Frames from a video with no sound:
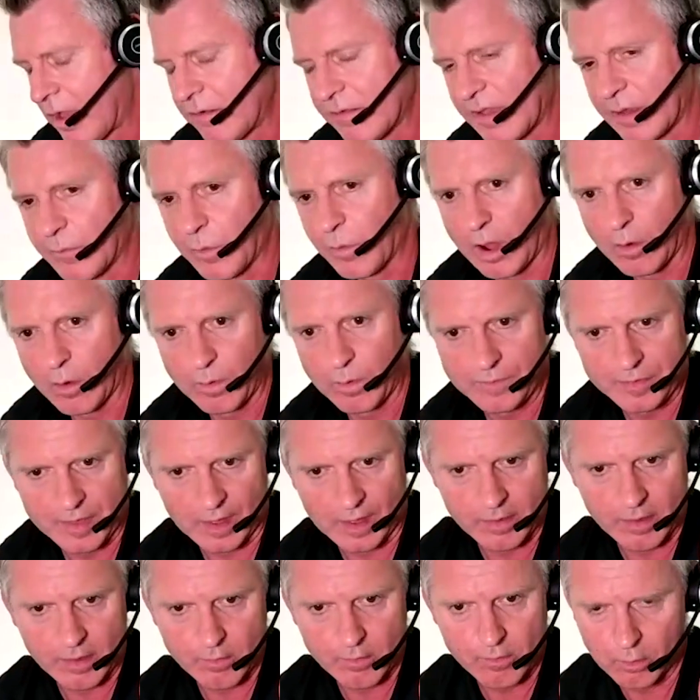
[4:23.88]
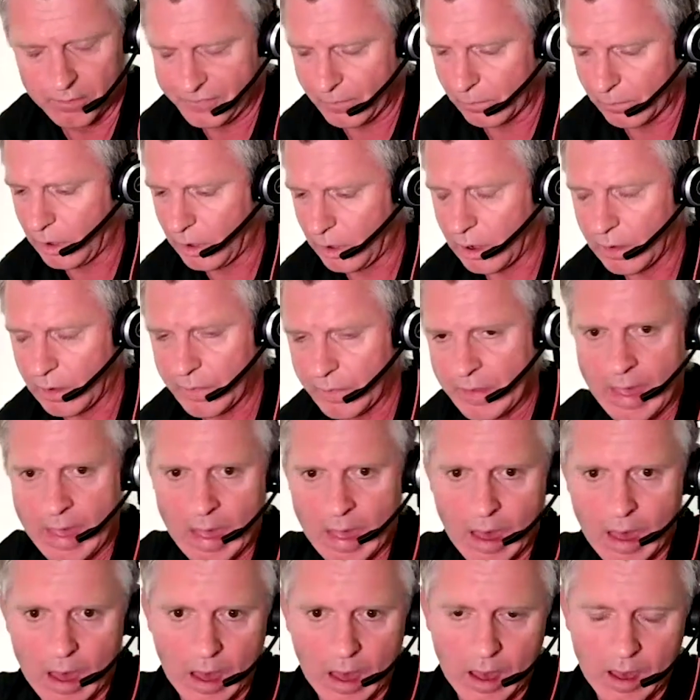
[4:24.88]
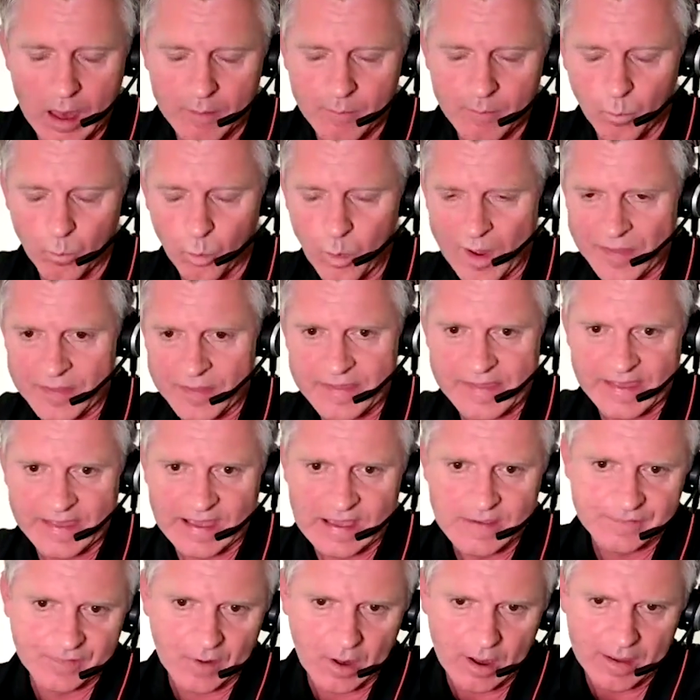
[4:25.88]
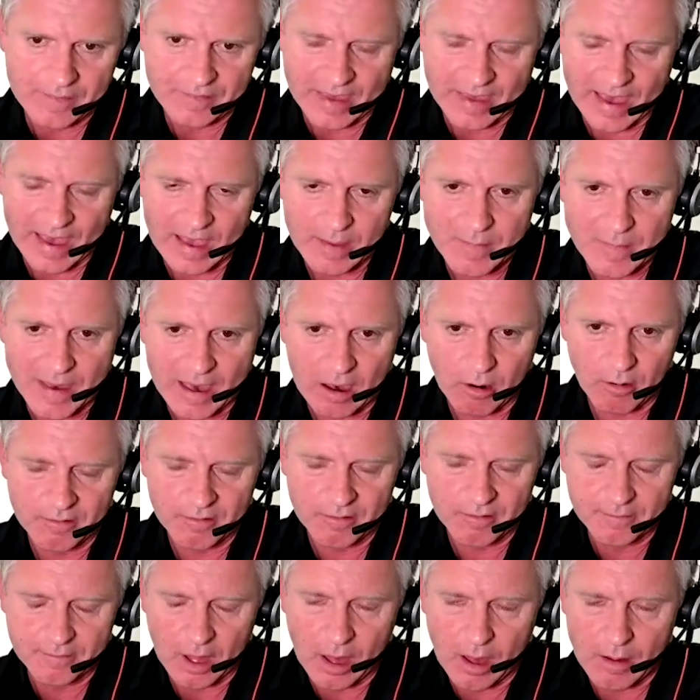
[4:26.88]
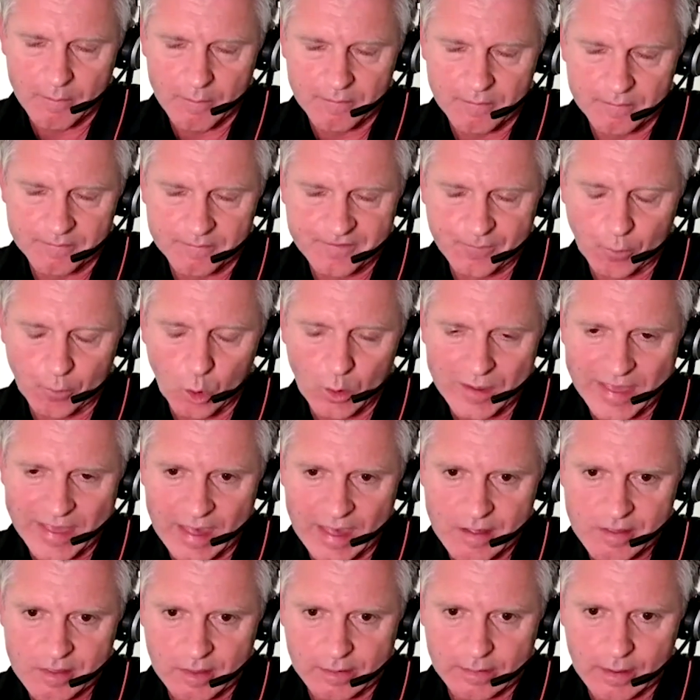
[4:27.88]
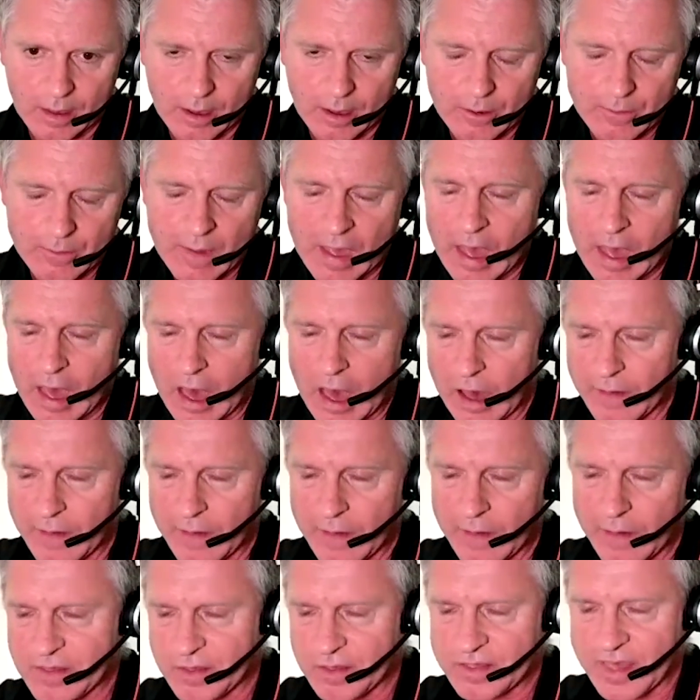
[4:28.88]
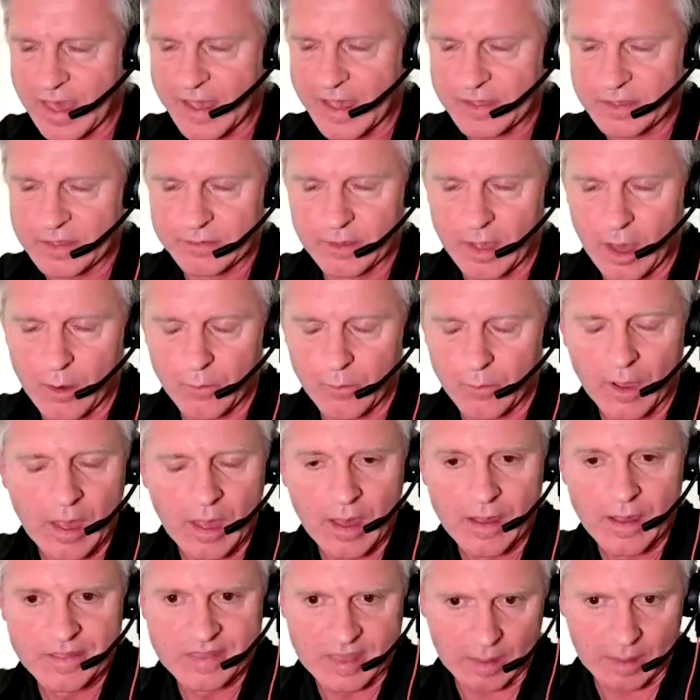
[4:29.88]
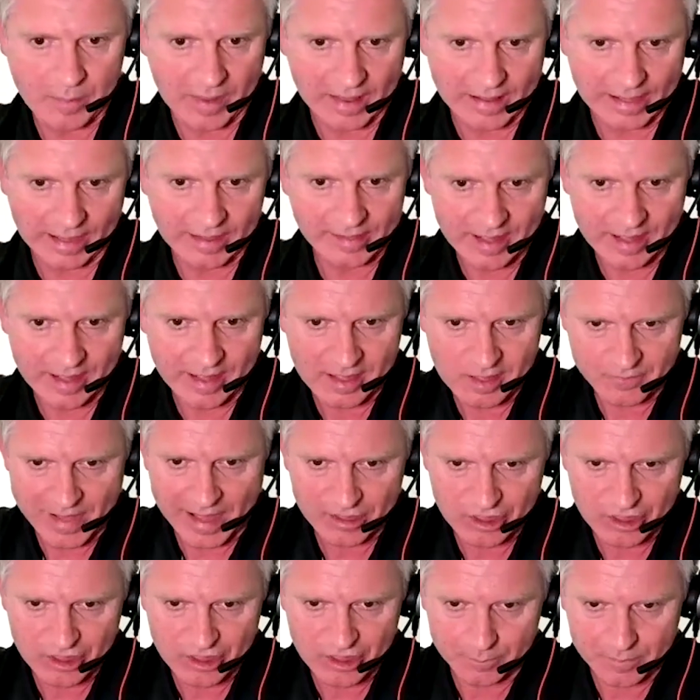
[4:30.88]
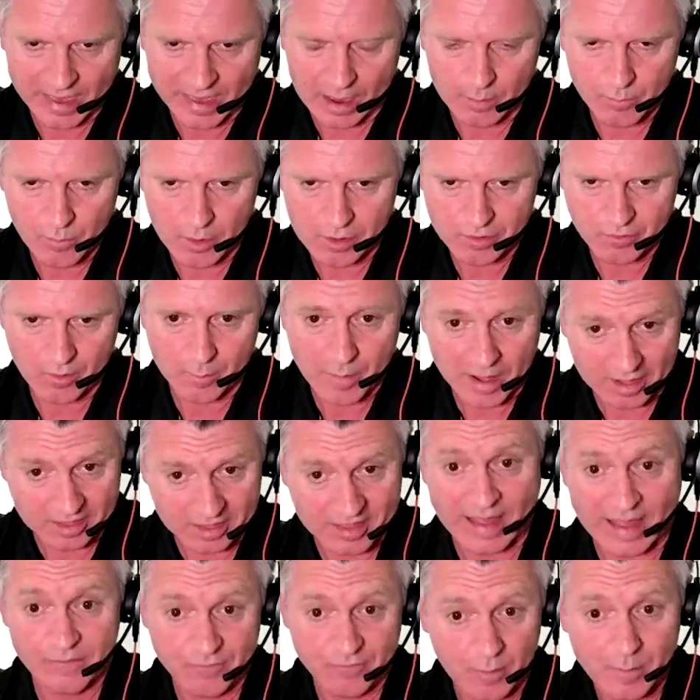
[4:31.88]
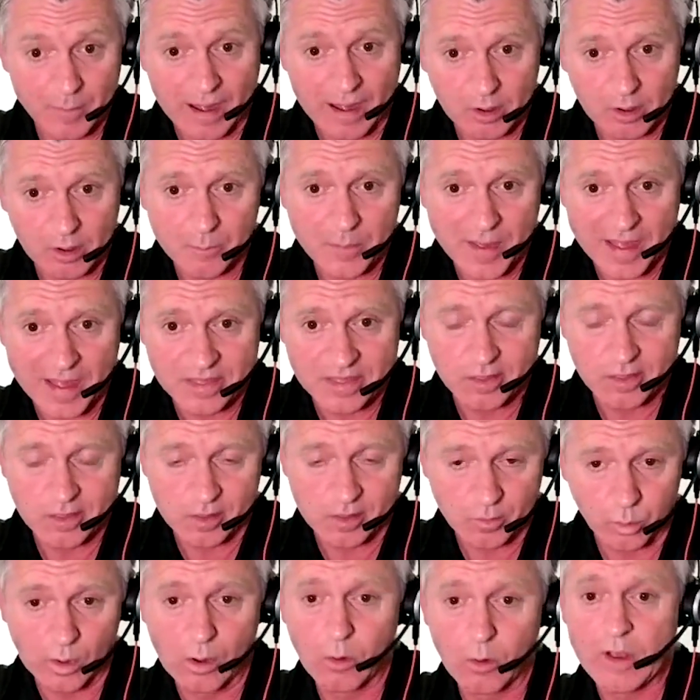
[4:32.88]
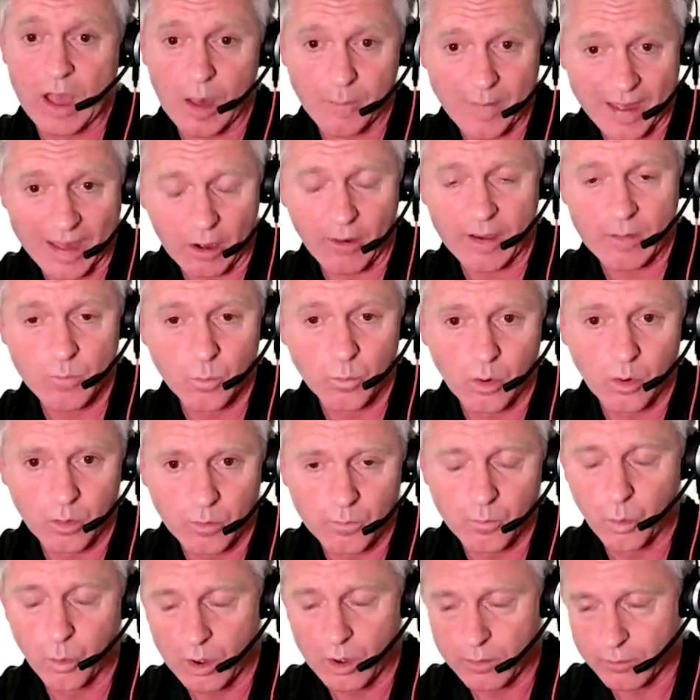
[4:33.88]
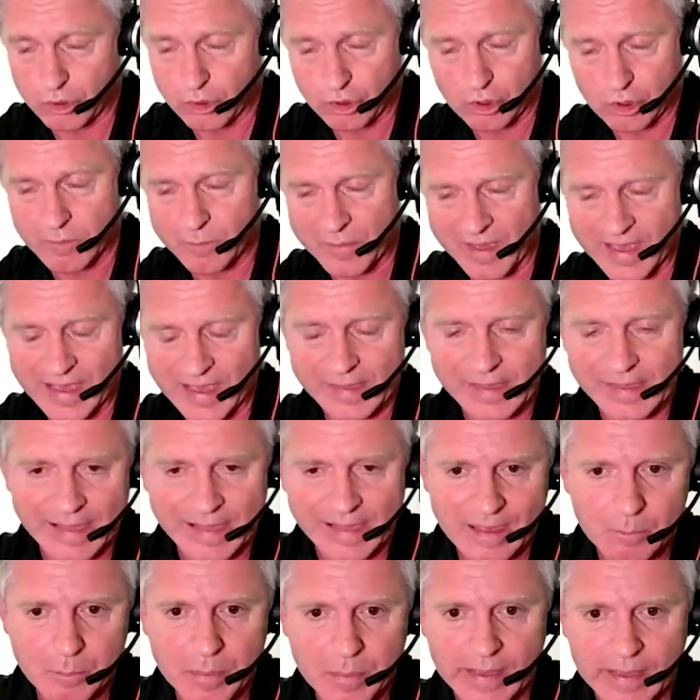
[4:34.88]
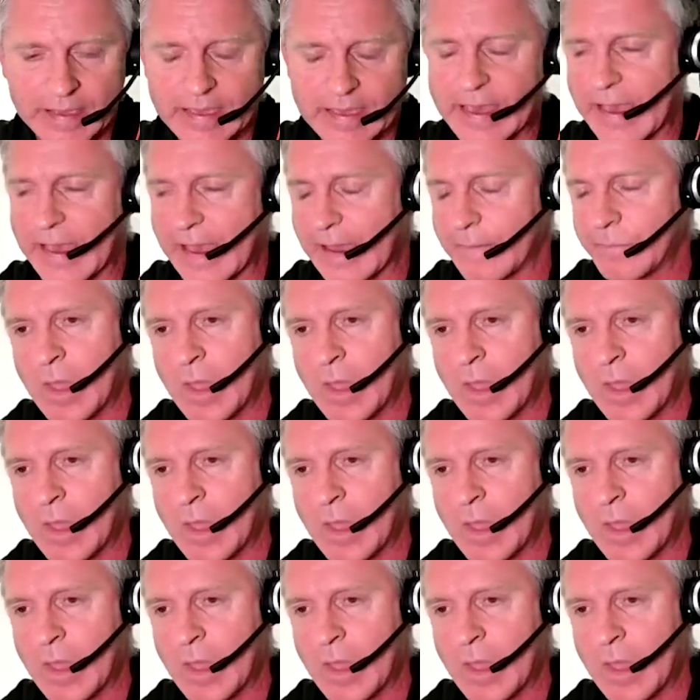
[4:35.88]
Well, we've done an awful lot. When the D5 came out 4 years ago, I actually said, typically these flagship cameras from us and from our competitors will come out in what should be an Olympic year.